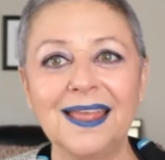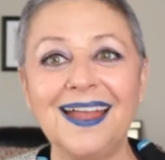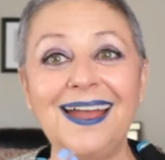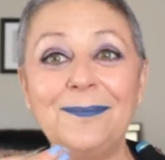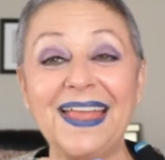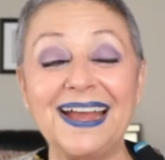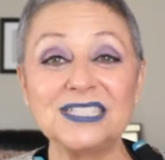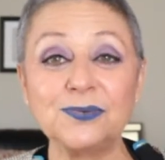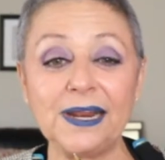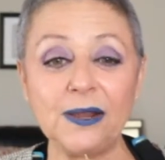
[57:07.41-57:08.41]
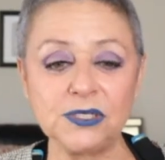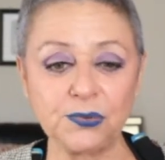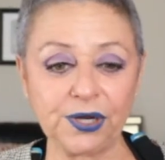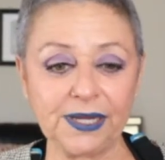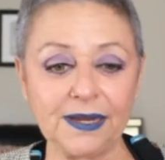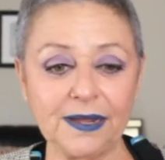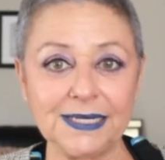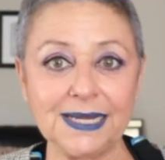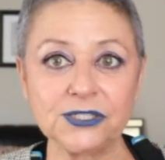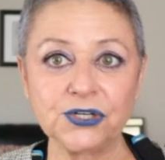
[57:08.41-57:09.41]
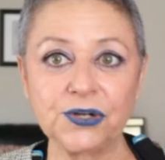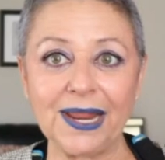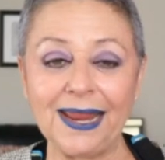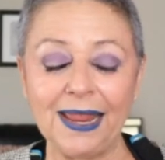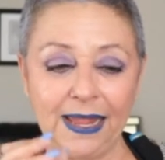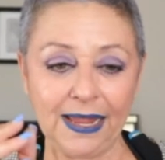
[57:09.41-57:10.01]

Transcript: Um, that's what I was working on yesterday.